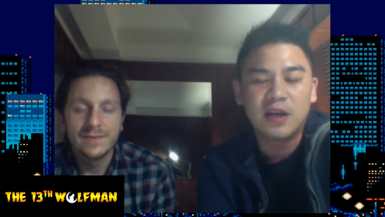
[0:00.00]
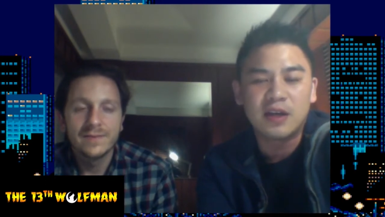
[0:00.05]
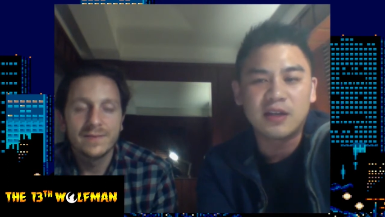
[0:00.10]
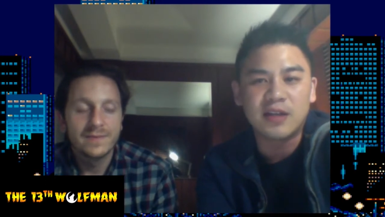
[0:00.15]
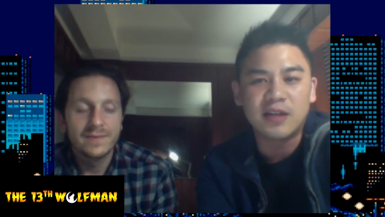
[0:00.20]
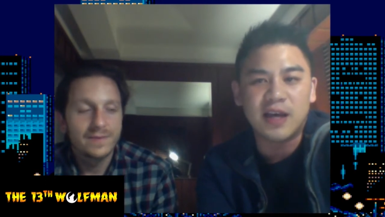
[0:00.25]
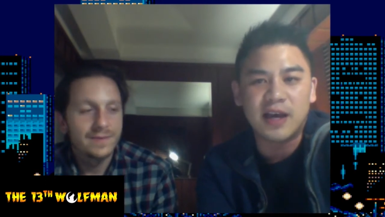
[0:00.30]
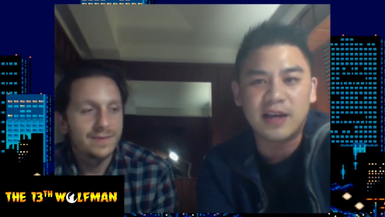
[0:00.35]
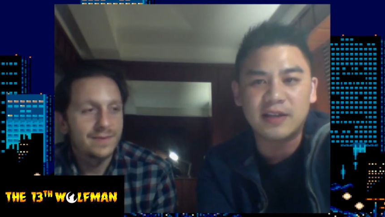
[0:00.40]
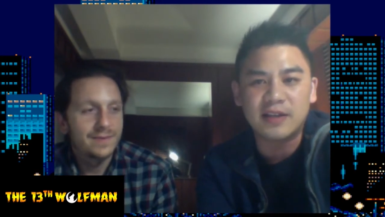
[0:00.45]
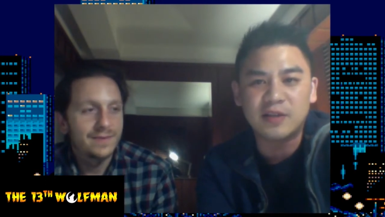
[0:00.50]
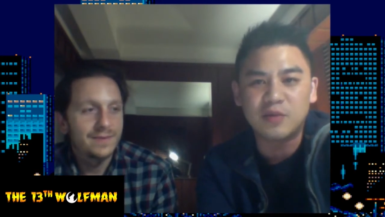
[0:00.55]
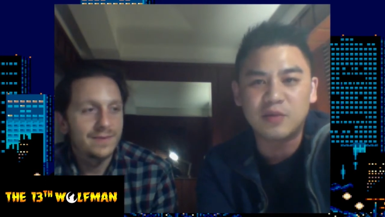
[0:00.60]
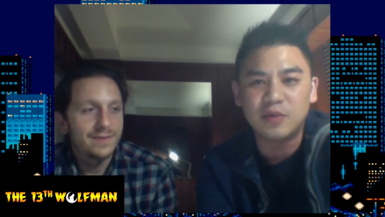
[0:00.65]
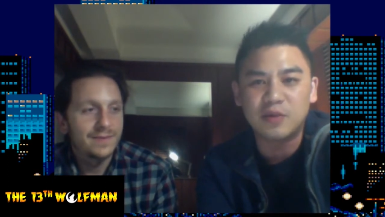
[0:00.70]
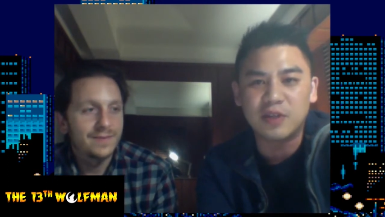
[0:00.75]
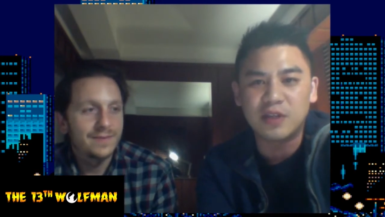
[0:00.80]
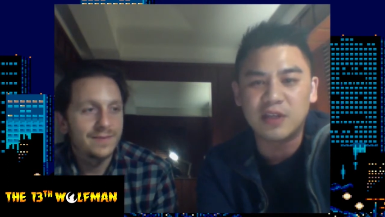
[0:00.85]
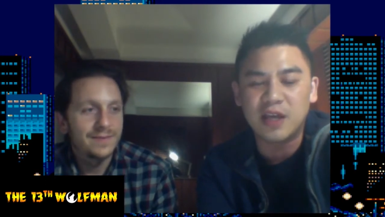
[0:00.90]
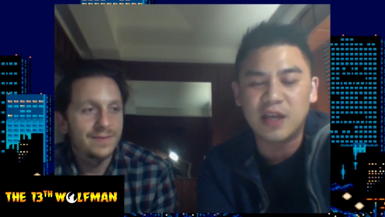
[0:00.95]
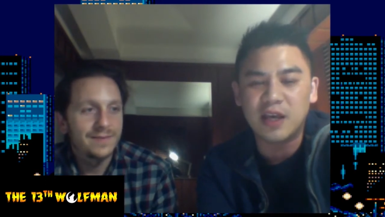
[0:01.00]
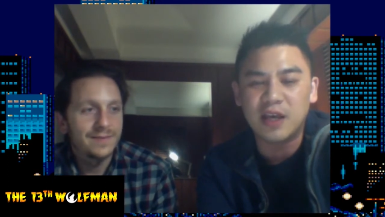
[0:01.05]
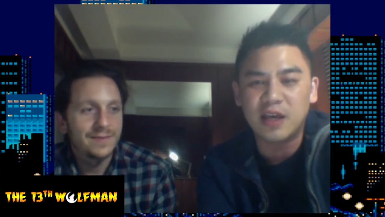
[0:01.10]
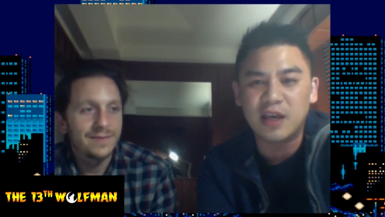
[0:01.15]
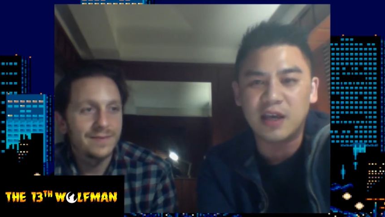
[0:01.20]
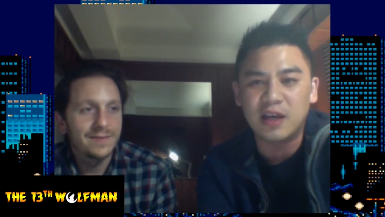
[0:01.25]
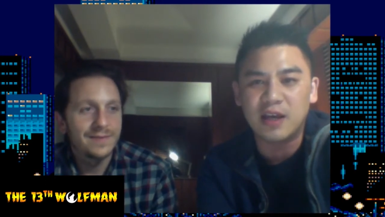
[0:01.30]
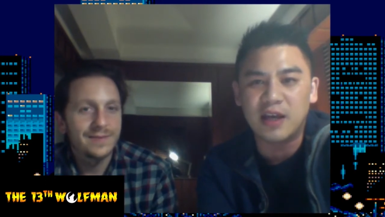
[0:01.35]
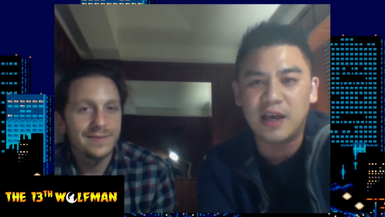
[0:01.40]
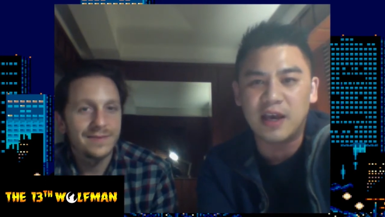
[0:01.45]
Speaker 1: tasked with
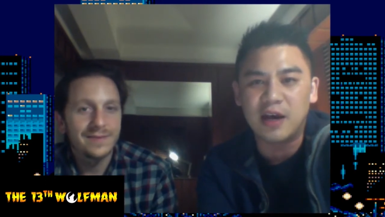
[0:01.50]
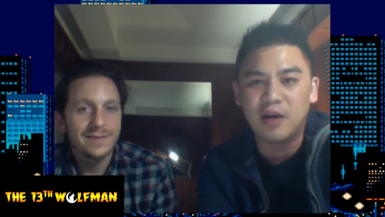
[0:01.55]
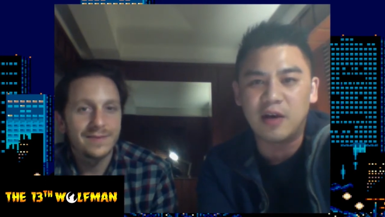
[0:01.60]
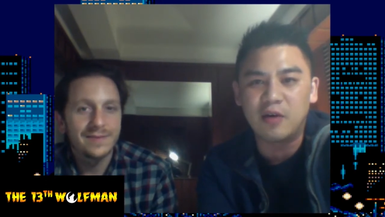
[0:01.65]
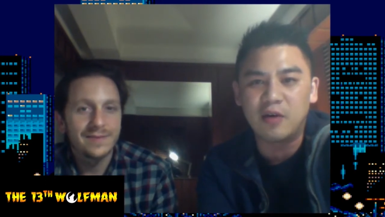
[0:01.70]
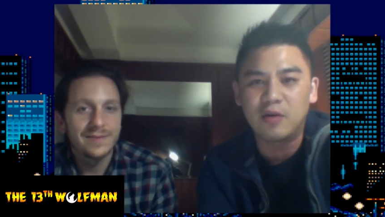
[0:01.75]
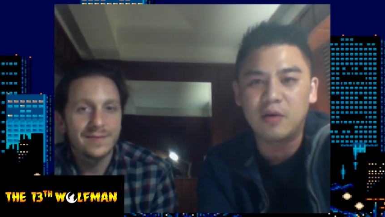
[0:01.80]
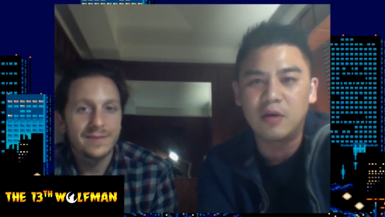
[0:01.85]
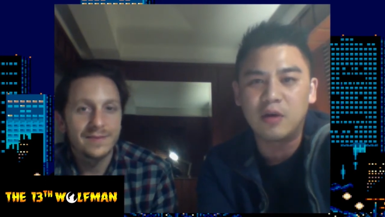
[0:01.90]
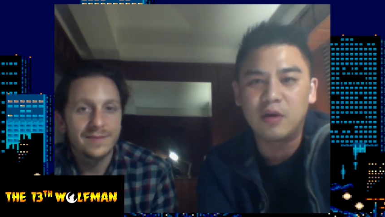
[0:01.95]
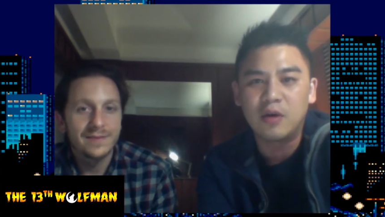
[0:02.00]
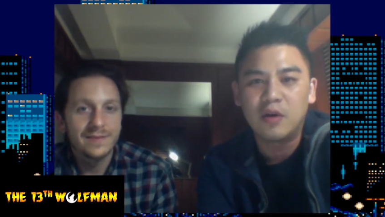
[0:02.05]
taking down